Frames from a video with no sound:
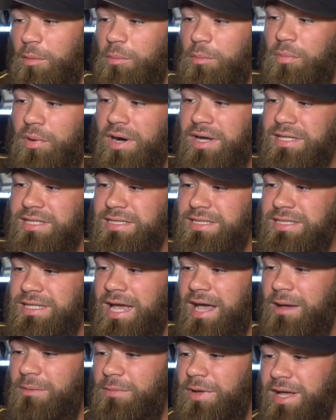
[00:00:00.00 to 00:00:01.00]
But
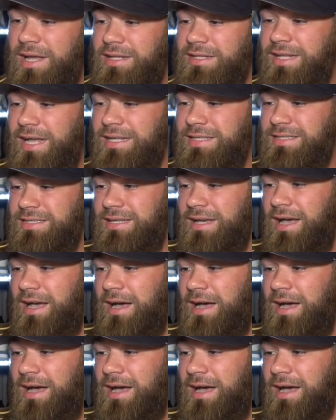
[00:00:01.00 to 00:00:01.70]
yeah, man, that's